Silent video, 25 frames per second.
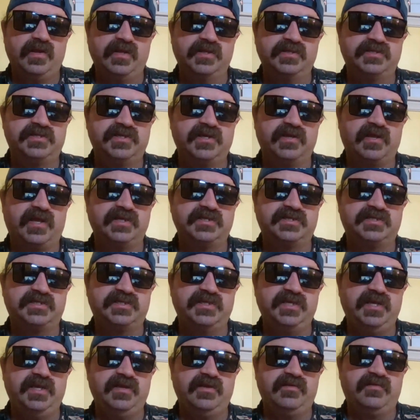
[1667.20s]
until I
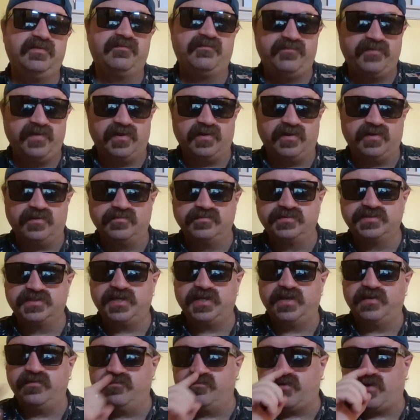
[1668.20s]
see
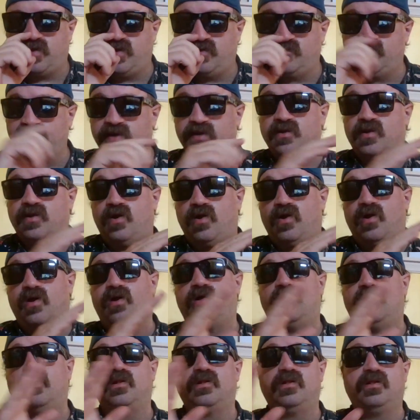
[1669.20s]
films involving
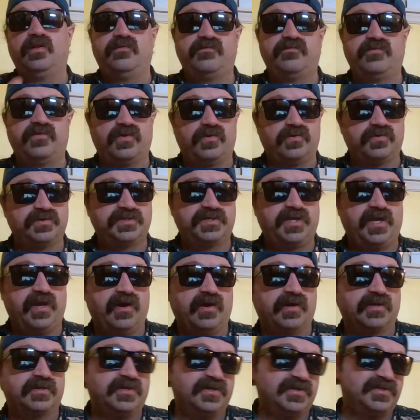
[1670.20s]
all of those
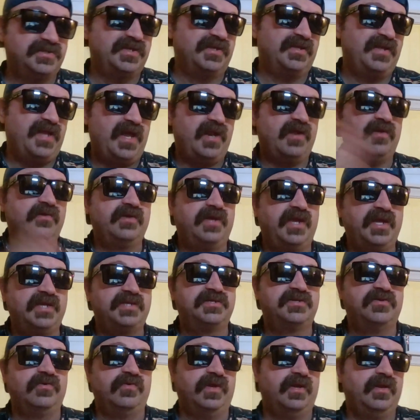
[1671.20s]
characters and then I'll
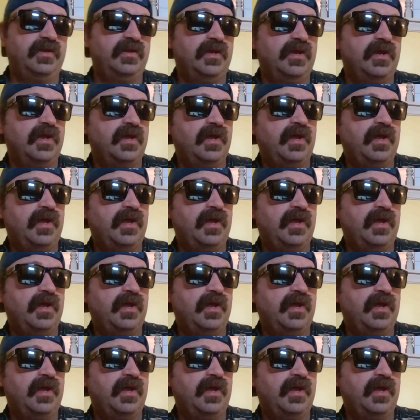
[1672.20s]
get to it.